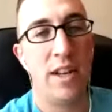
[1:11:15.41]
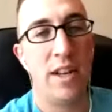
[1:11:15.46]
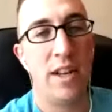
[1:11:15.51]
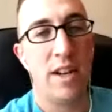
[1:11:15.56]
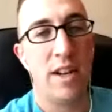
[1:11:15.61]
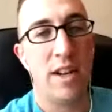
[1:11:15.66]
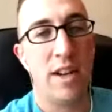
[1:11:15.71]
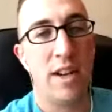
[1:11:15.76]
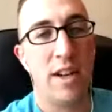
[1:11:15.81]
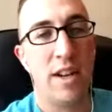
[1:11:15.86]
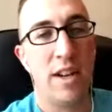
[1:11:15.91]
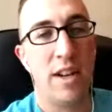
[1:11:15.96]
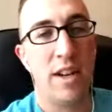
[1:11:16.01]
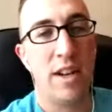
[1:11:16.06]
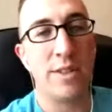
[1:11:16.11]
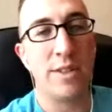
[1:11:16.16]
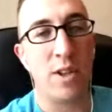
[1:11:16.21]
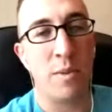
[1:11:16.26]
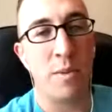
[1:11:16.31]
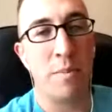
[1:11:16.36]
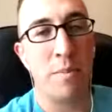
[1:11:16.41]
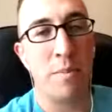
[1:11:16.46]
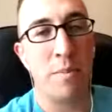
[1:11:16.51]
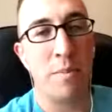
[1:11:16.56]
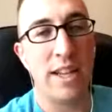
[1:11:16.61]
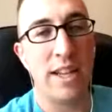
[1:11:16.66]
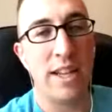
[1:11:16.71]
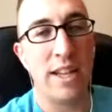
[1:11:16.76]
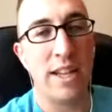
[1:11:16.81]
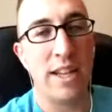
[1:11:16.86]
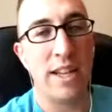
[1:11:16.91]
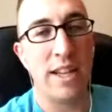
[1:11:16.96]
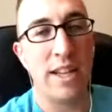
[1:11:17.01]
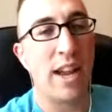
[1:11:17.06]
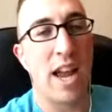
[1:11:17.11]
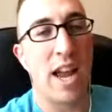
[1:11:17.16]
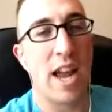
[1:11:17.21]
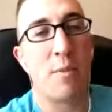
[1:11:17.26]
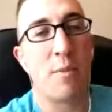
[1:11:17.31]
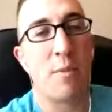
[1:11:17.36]
of who I am as a human being. This is going to happen
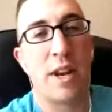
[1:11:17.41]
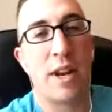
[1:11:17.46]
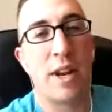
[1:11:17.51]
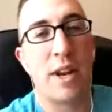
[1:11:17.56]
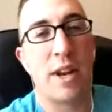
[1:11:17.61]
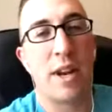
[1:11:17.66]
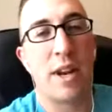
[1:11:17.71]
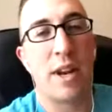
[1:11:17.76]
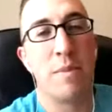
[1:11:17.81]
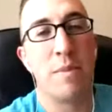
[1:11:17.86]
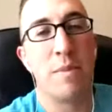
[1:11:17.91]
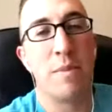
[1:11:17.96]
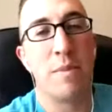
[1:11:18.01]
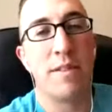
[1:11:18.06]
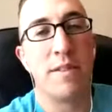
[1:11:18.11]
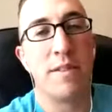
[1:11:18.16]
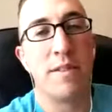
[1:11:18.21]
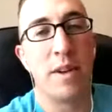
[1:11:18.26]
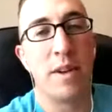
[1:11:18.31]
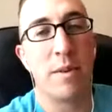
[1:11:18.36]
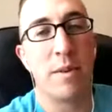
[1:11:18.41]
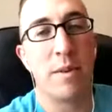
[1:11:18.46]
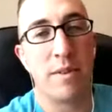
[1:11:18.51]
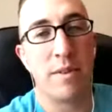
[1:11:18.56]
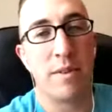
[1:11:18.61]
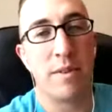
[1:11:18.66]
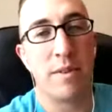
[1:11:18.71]
when I get home. It's unavoidable.